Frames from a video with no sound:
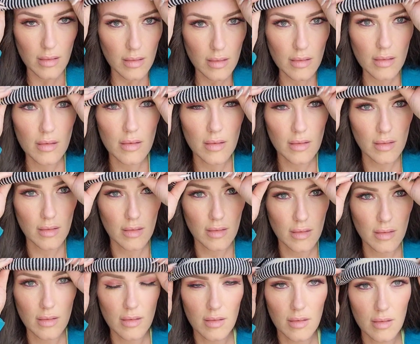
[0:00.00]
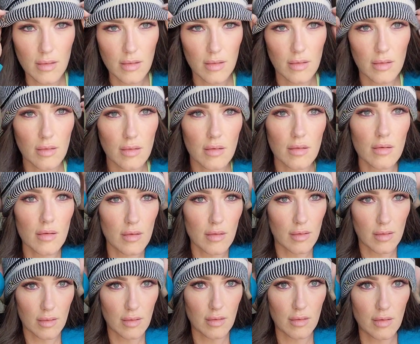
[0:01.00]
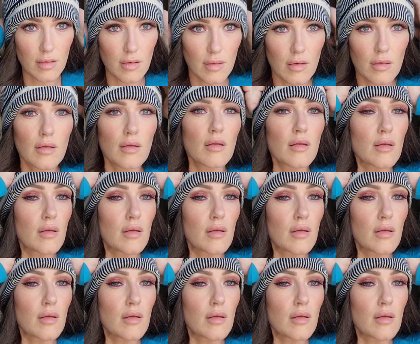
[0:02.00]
(silence)